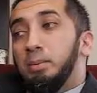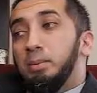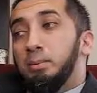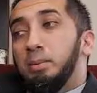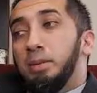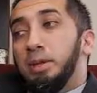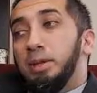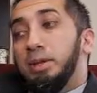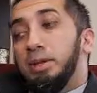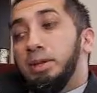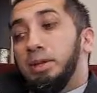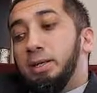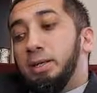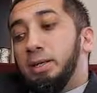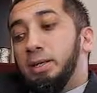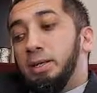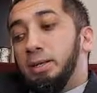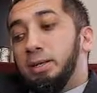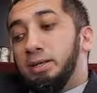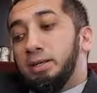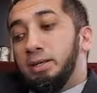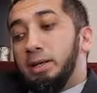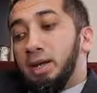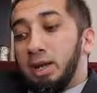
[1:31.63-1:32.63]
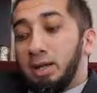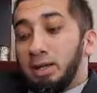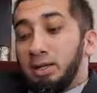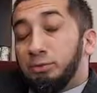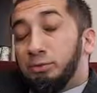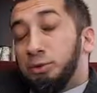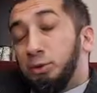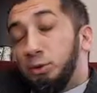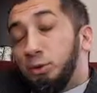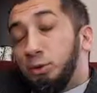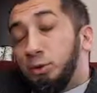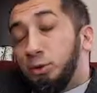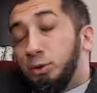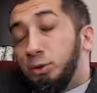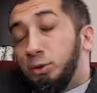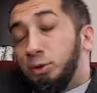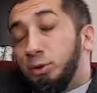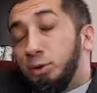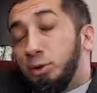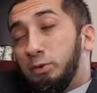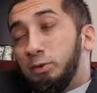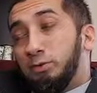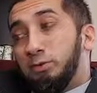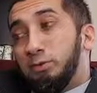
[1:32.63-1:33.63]
But in the ayah of Surah
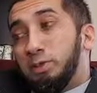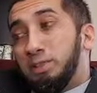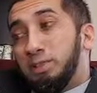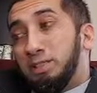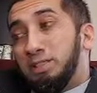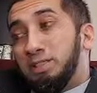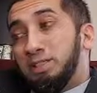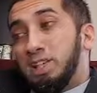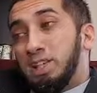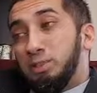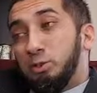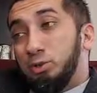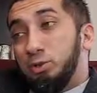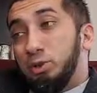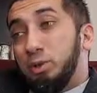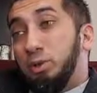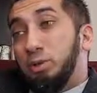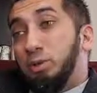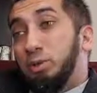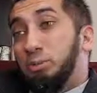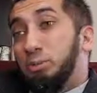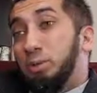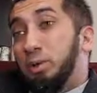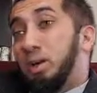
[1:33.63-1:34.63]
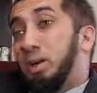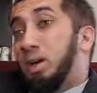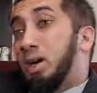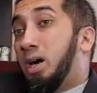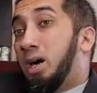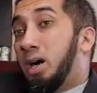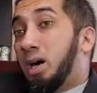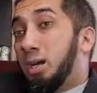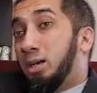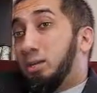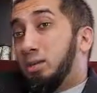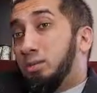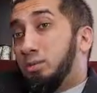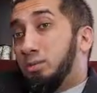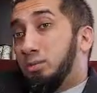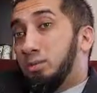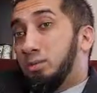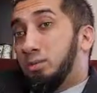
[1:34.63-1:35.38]
Al-Zukhruf, it's actually bara.